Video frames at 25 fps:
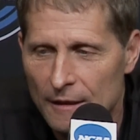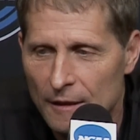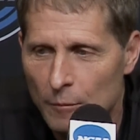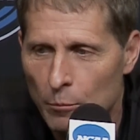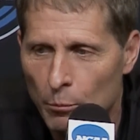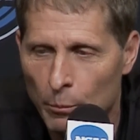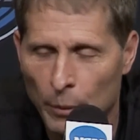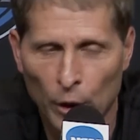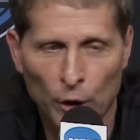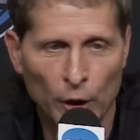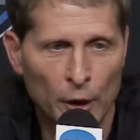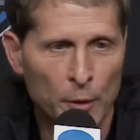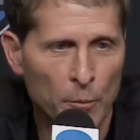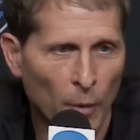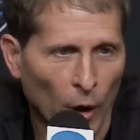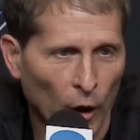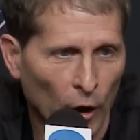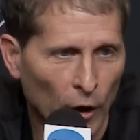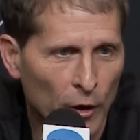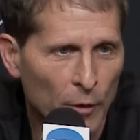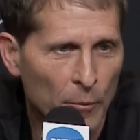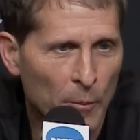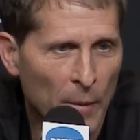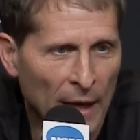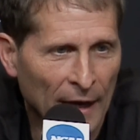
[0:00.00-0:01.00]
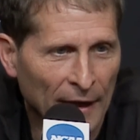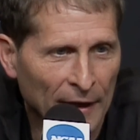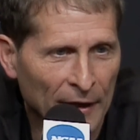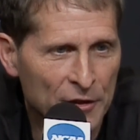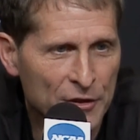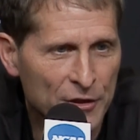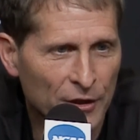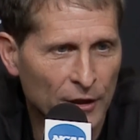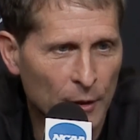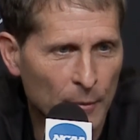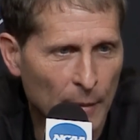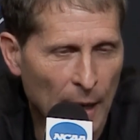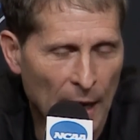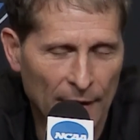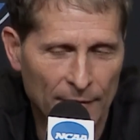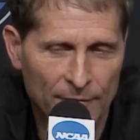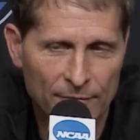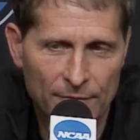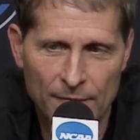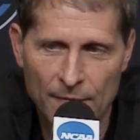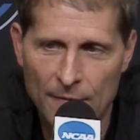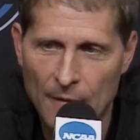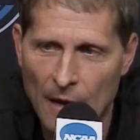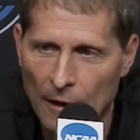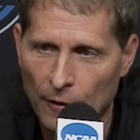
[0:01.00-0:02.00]
Billy Martin managing them. I,
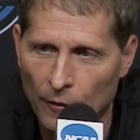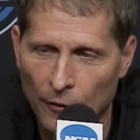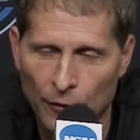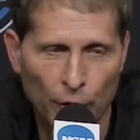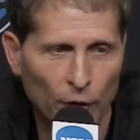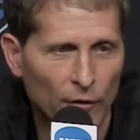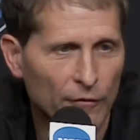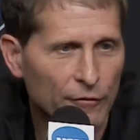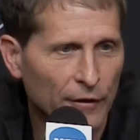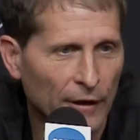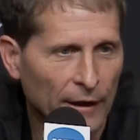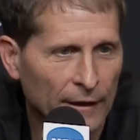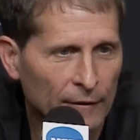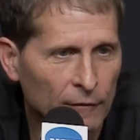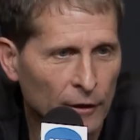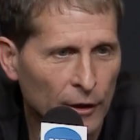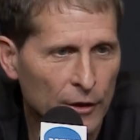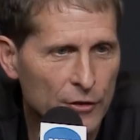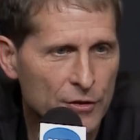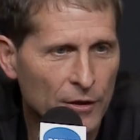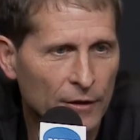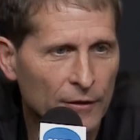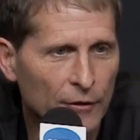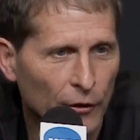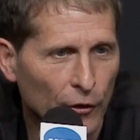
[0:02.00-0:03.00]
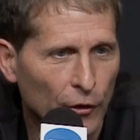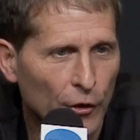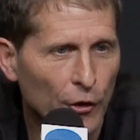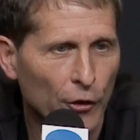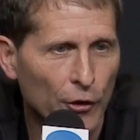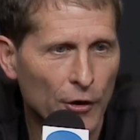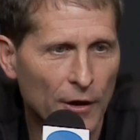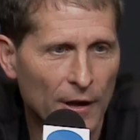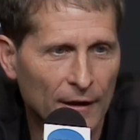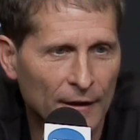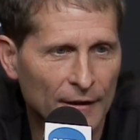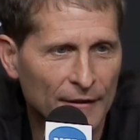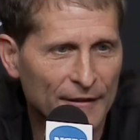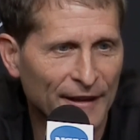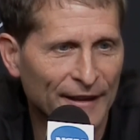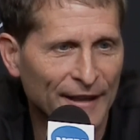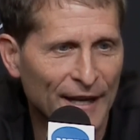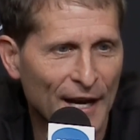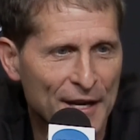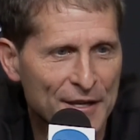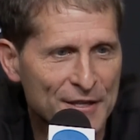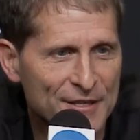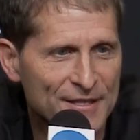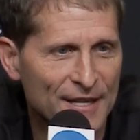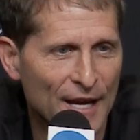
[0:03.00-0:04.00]
I don't know if they listened or heard anything
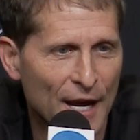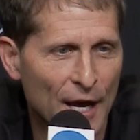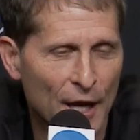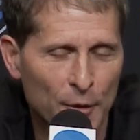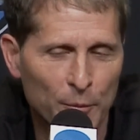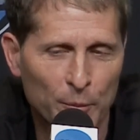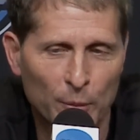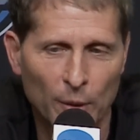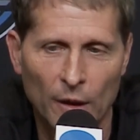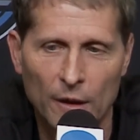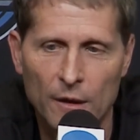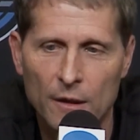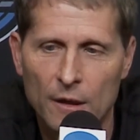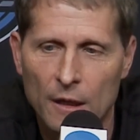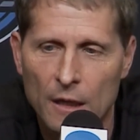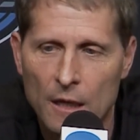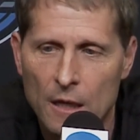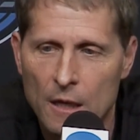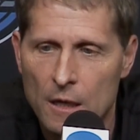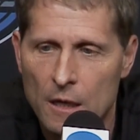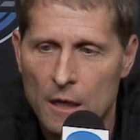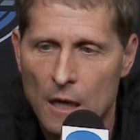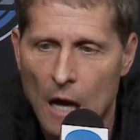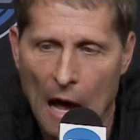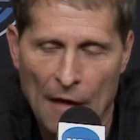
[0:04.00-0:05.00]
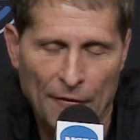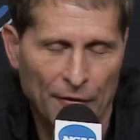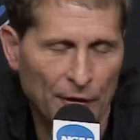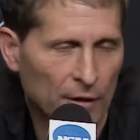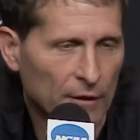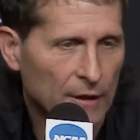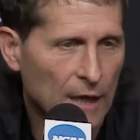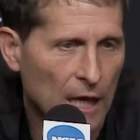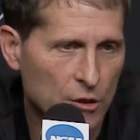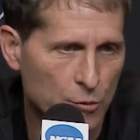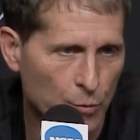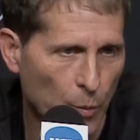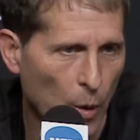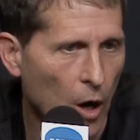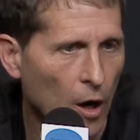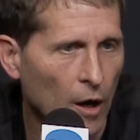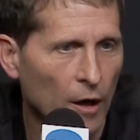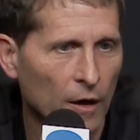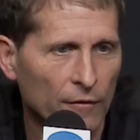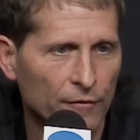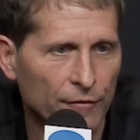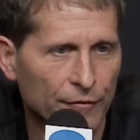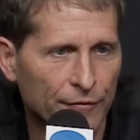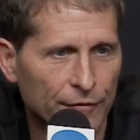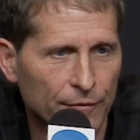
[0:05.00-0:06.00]
I said, but I think that's part
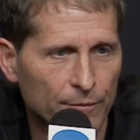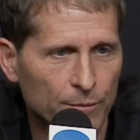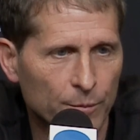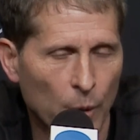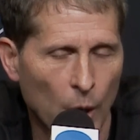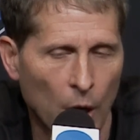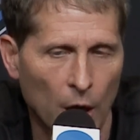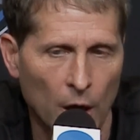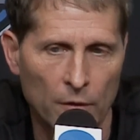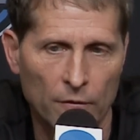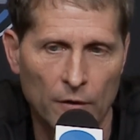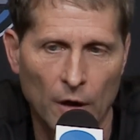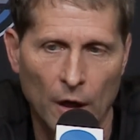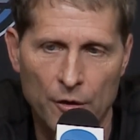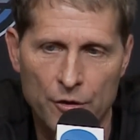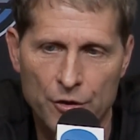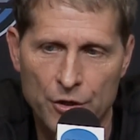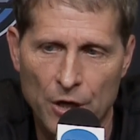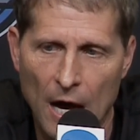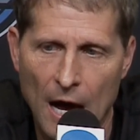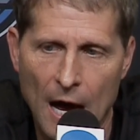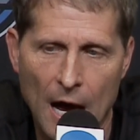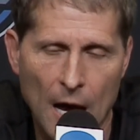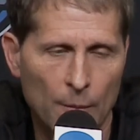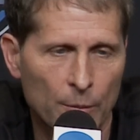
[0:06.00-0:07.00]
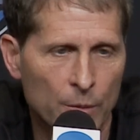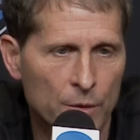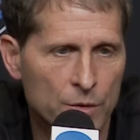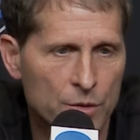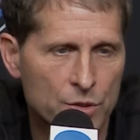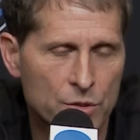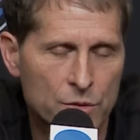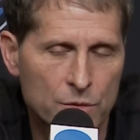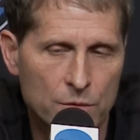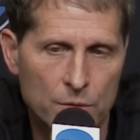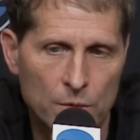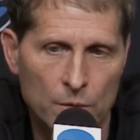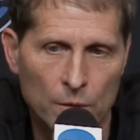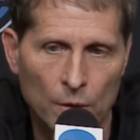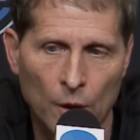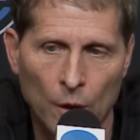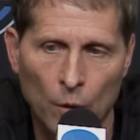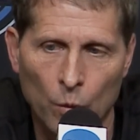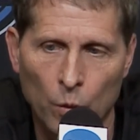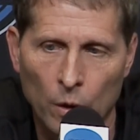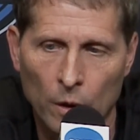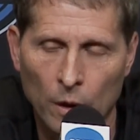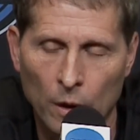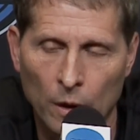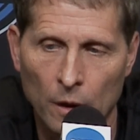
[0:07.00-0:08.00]
of part of our job is, you know,
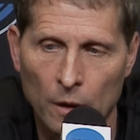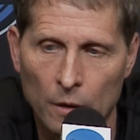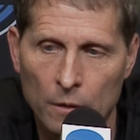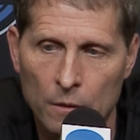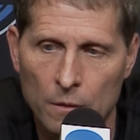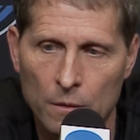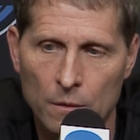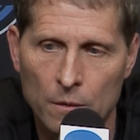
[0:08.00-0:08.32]
we're going to